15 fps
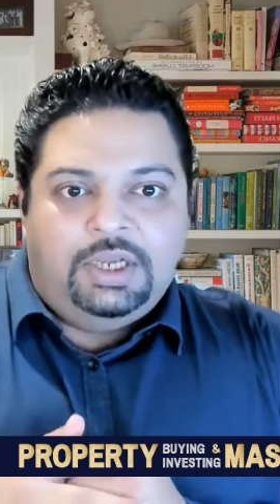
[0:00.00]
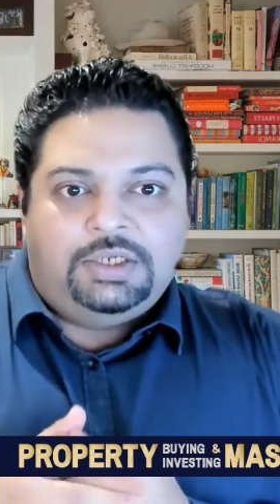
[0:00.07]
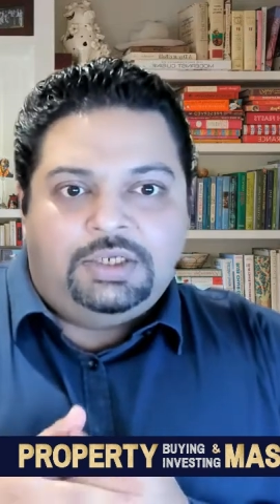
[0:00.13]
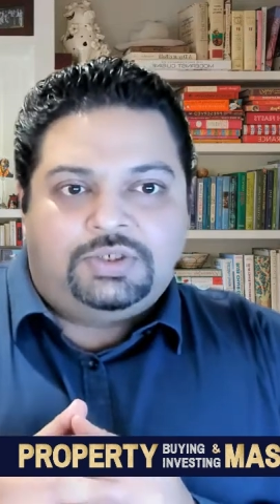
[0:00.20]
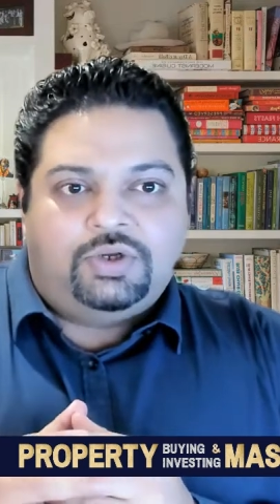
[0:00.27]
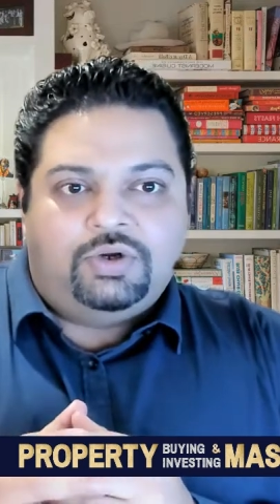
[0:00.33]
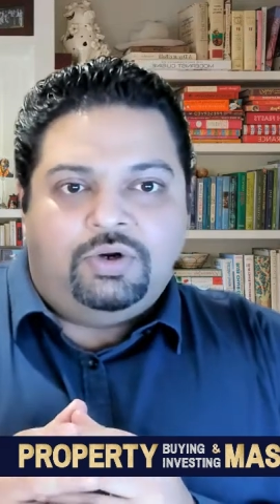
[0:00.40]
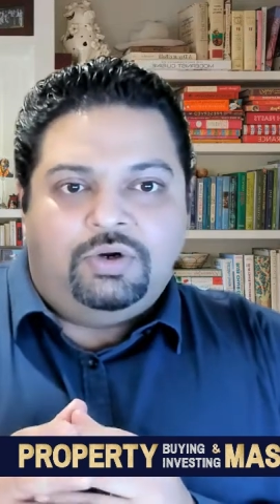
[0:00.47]

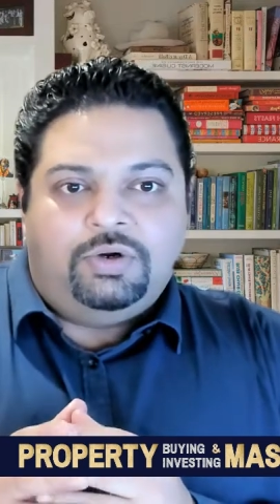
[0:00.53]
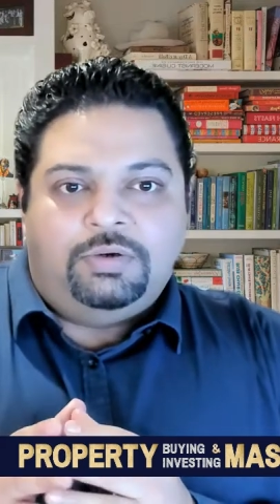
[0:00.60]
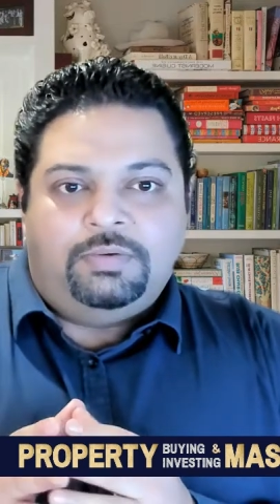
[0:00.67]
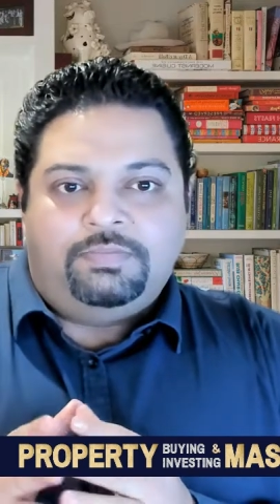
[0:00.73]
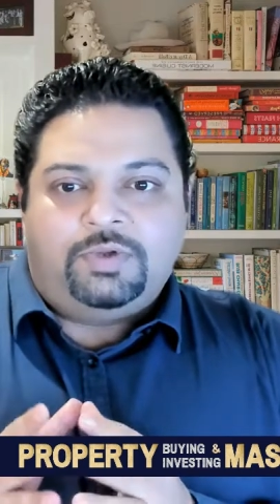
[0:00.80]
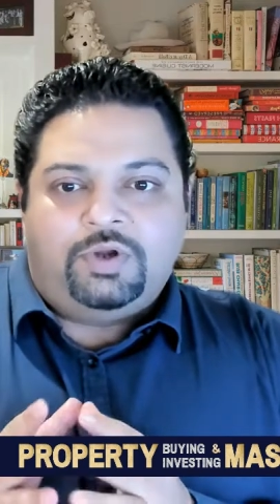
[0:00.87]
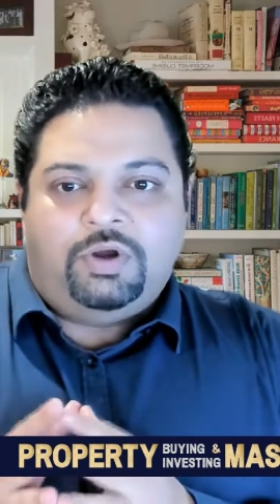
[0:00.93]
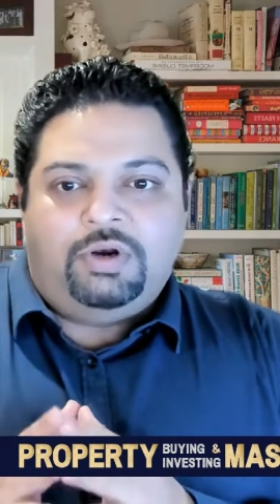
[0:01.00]

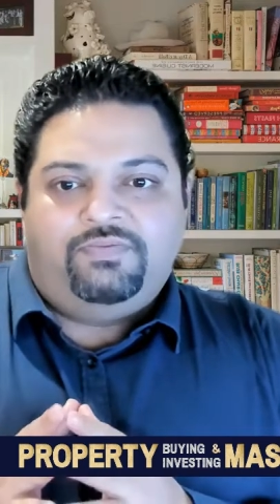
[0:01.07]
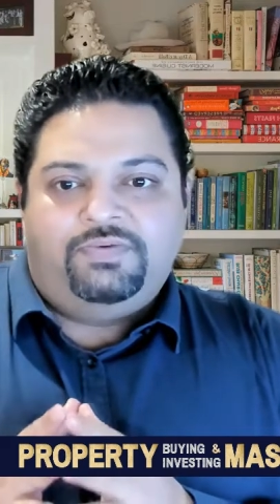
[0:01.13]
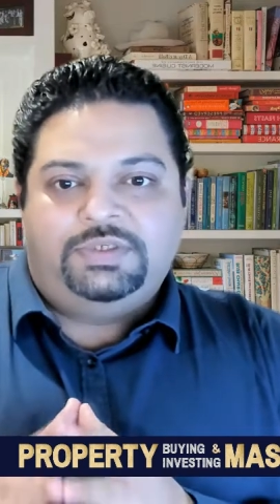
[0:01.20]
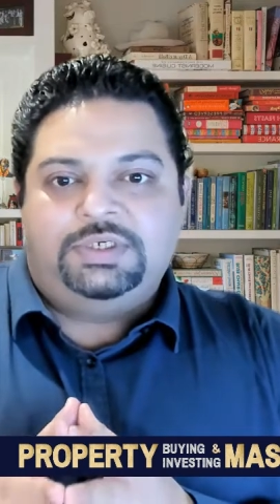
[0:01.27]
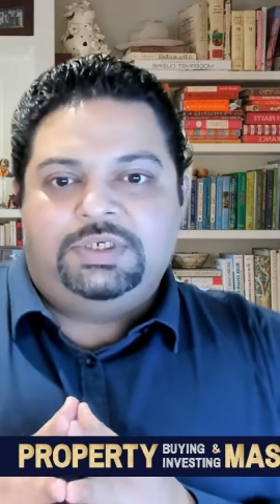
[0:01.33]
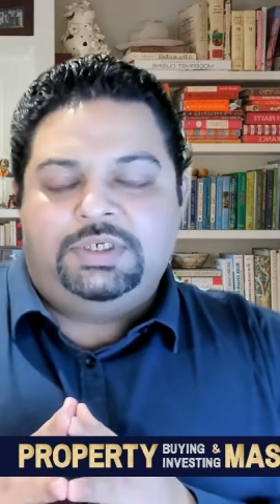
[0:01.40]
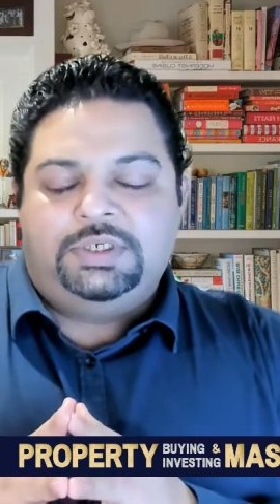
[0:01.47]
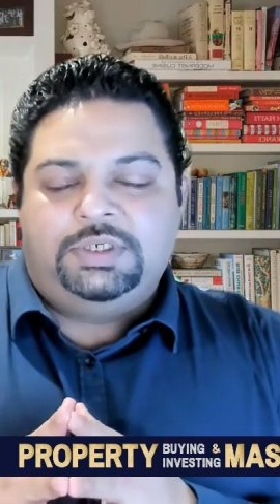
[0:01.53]
So all of a
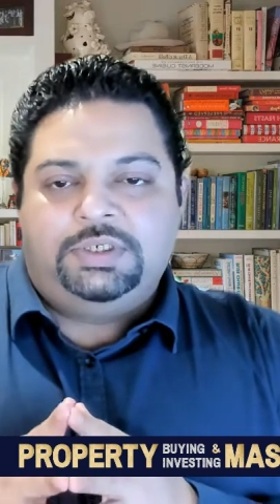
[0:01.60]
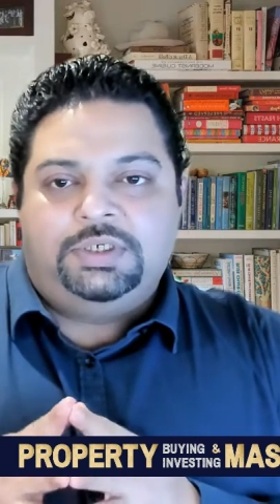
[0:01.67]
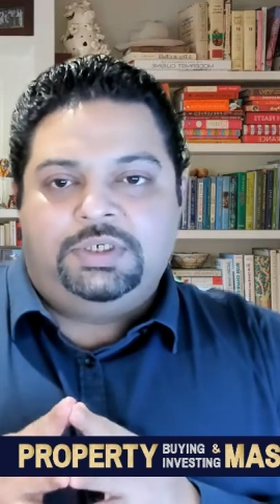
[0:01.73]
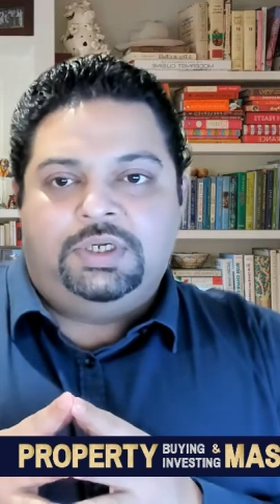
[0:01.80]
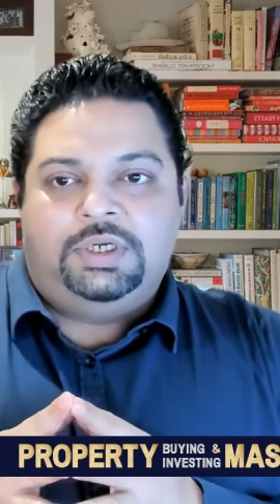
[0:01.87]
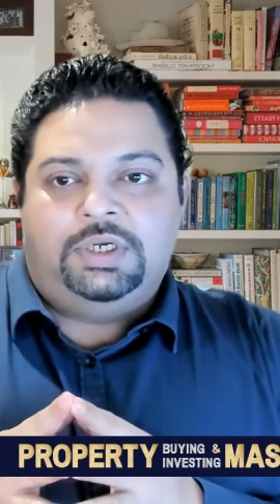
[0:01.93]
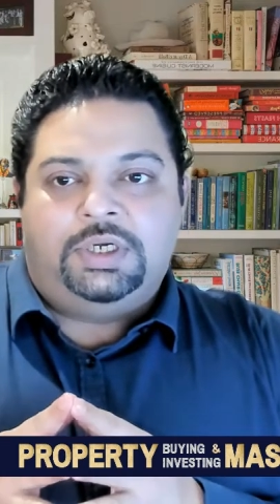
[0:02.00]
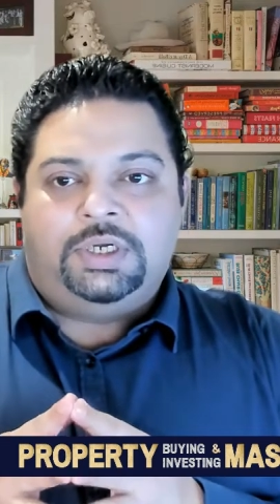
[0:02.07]
sudden
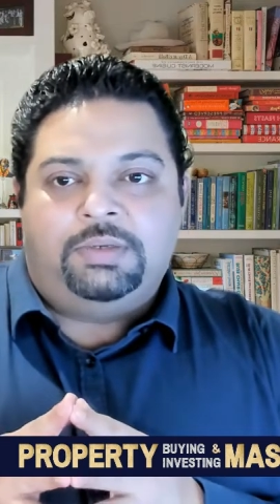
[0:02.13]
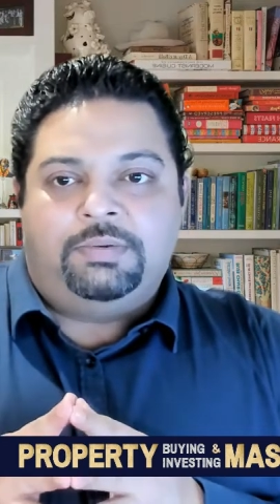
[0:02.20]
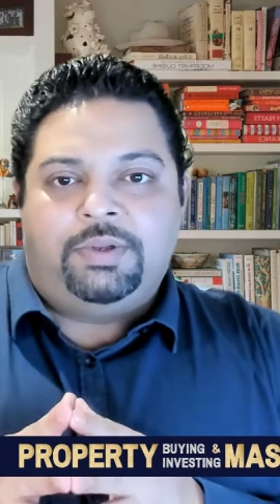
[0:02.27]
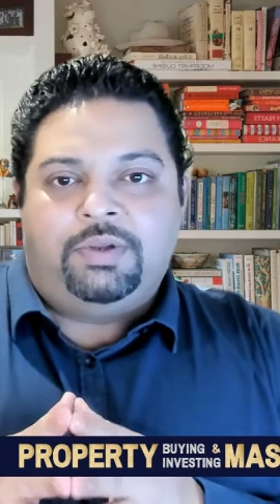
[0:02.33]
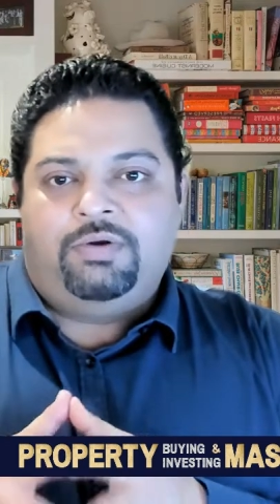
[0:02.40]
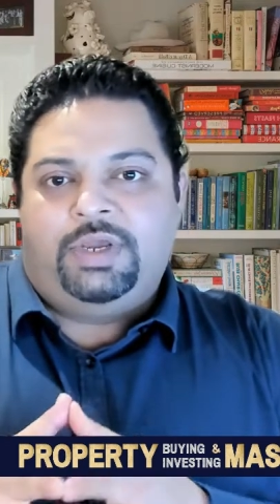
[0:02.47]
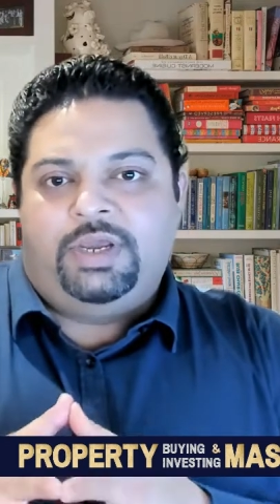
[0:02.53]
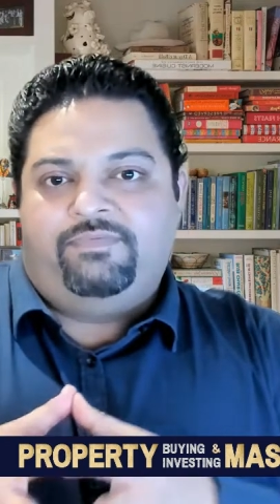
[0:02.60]

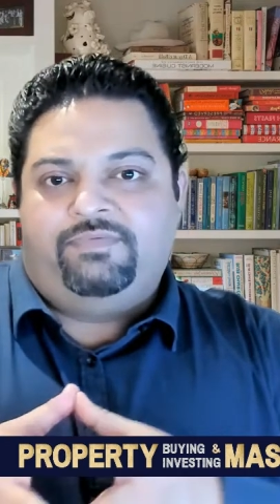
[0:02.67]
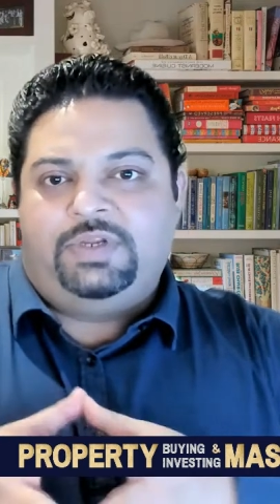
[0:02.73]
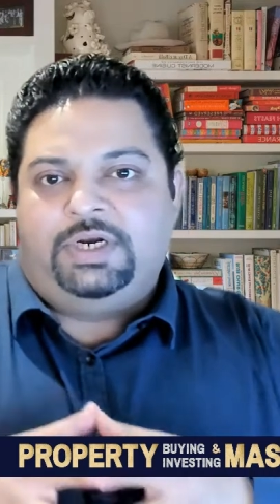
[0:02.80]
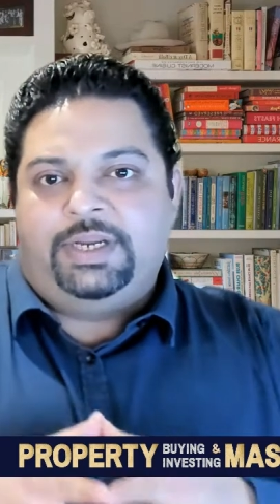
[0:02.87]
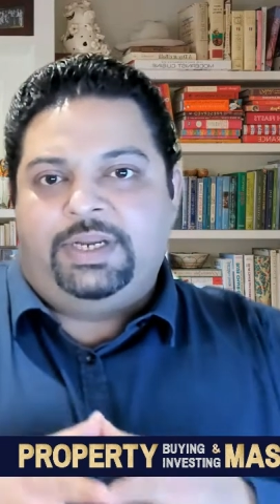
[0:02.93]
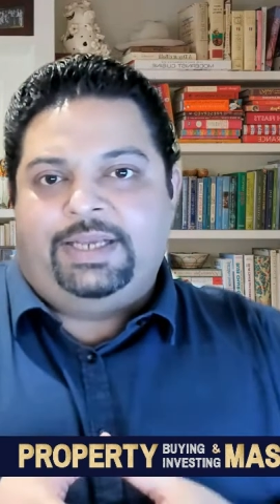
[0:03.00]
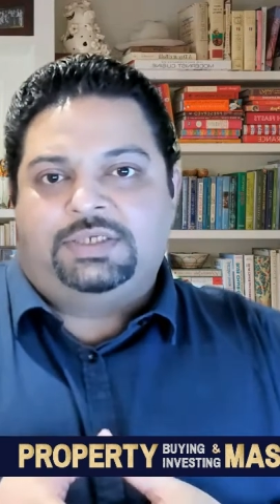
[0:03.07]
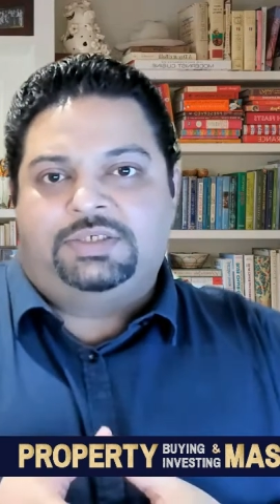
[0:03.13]
you have
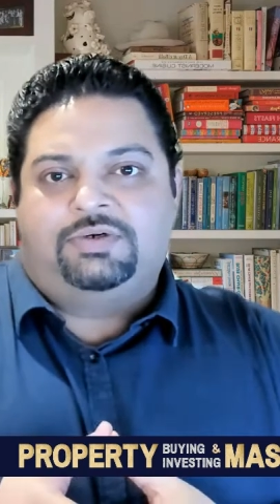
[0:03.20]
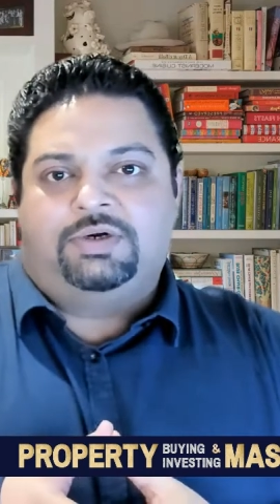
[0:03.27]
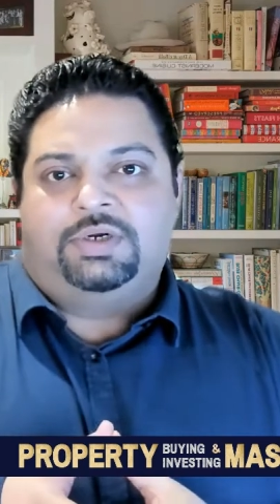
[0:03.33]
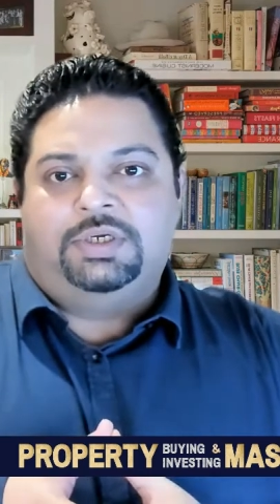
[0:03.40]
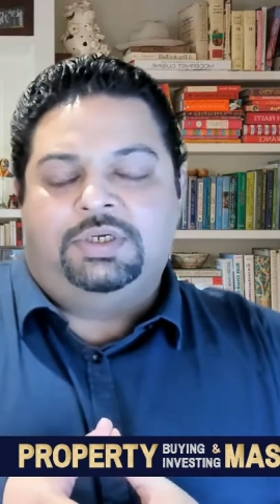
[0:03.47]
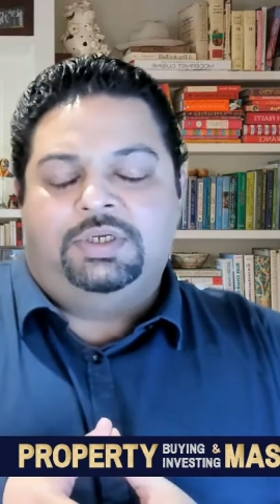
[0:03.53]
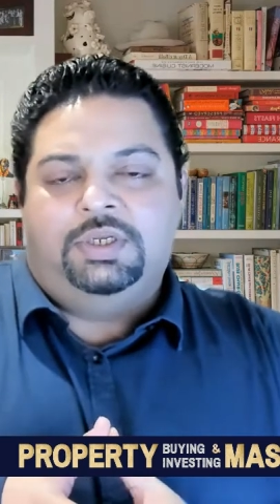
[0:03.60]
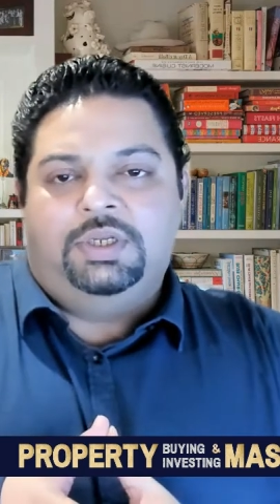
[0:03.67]
that extra